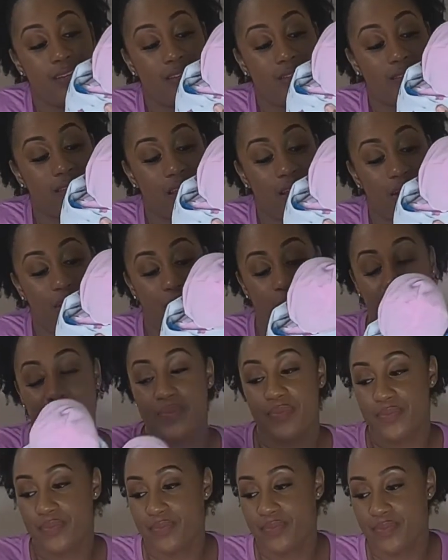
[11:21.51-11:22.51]

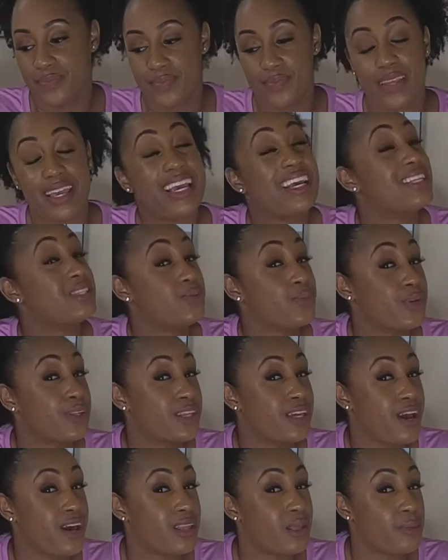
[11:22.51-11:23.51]
So it's
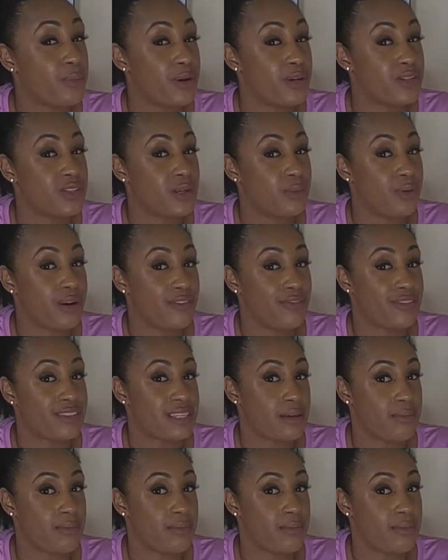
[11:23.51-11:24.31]
really all in personal preference.